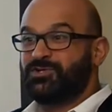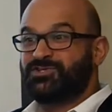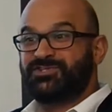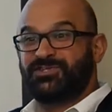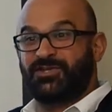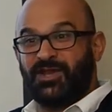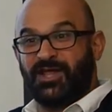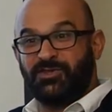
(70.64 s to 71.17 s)
which
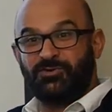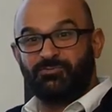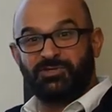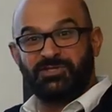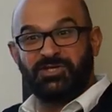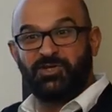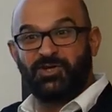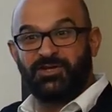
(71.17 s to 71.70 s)
is another
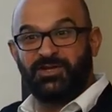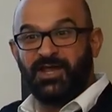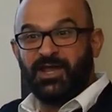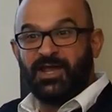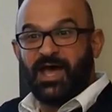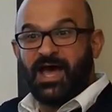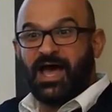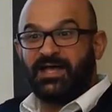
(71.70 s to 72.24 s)
really good
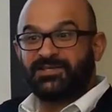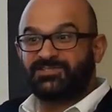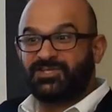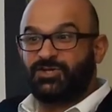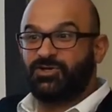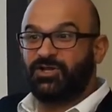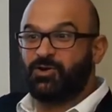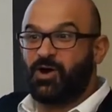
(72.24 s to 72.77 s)
uh,
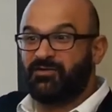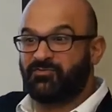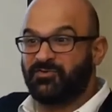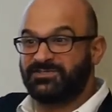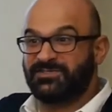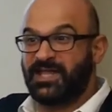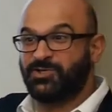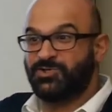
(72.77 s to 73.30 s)
security
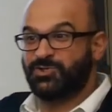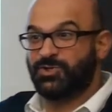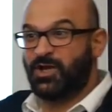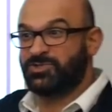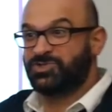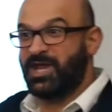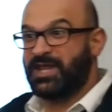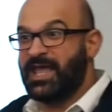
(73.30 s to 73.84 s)
conference that you should
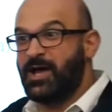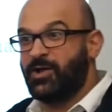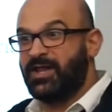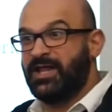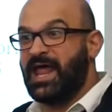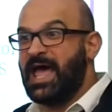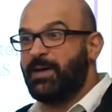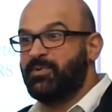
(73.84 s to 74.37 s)
all check out.
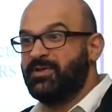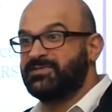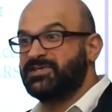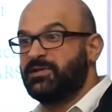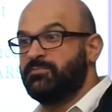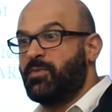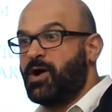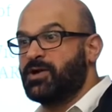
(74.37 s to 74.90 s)
It happens
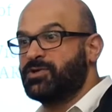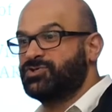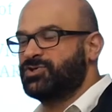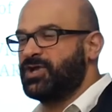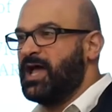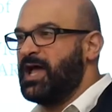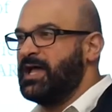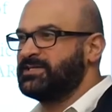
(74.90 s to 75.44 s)
in March.
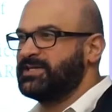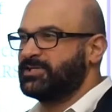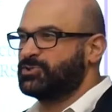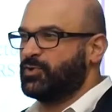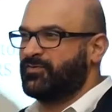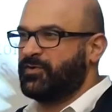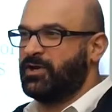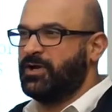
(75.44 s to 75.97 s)
Uh, takes
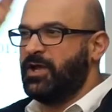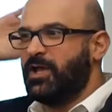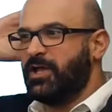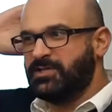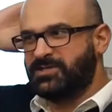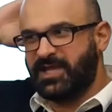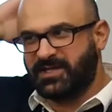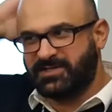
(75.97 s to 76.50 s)
over,
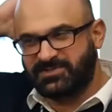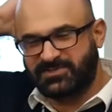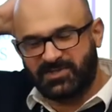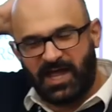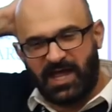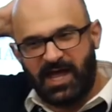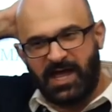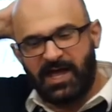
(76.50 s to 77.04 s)
takes
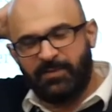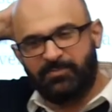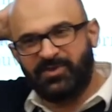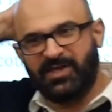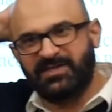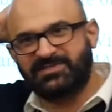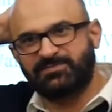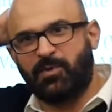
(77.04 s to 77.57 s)
uh,
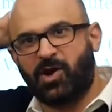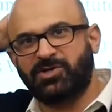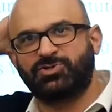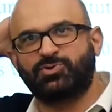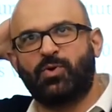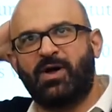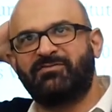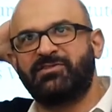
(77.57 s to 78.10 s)
place March
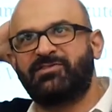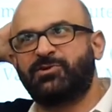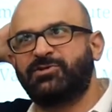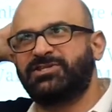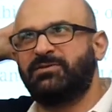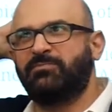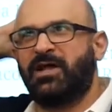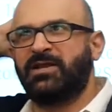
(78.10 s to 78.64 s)
12 and
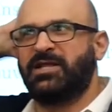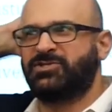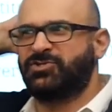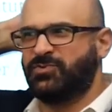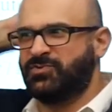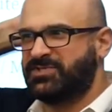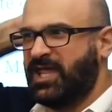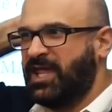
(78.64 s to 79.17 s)
13, Monday,
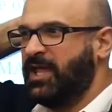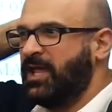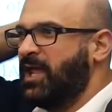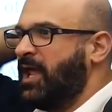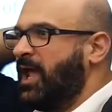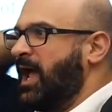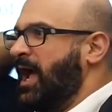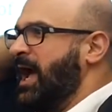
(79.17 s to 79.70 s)
Tuesday.
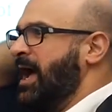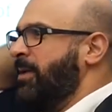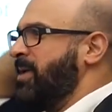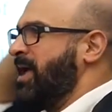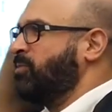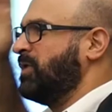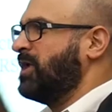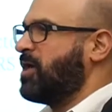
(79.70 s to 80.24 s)
Um,
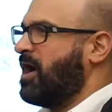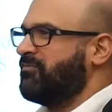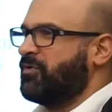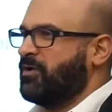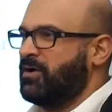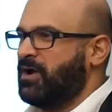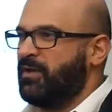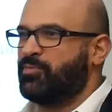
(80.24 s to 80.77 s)
and we
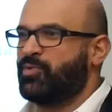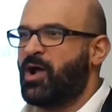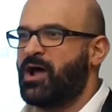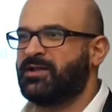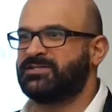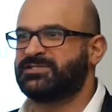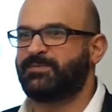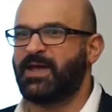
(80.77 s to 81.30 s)
cover a
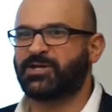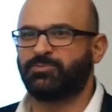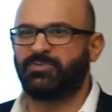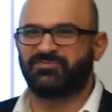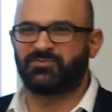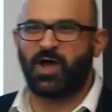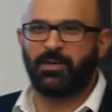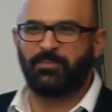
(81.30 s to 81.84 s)
broad spectrum
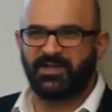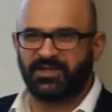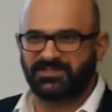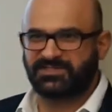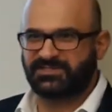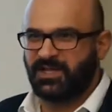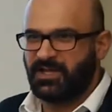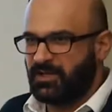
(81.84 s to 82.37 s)
of
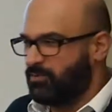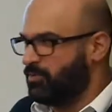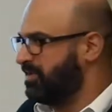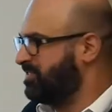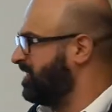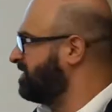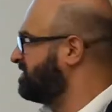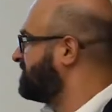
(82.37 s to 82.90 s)
topics
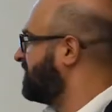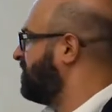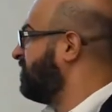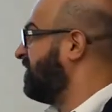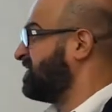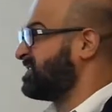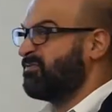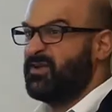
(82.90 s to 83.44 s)
within
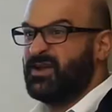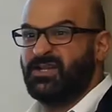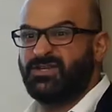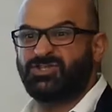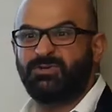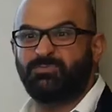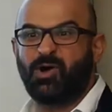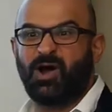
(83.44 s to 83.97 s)
security. It's a fairly
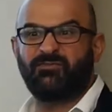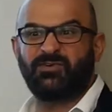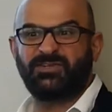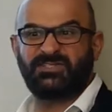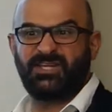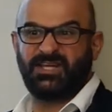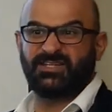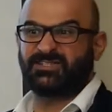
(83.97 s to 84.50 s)
cheap
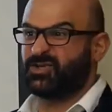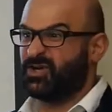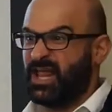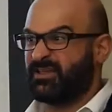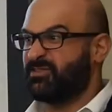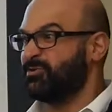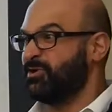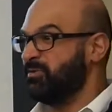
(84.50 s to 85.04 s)
conference. Tickets are
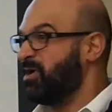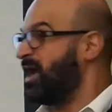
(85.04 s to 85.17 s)
like 30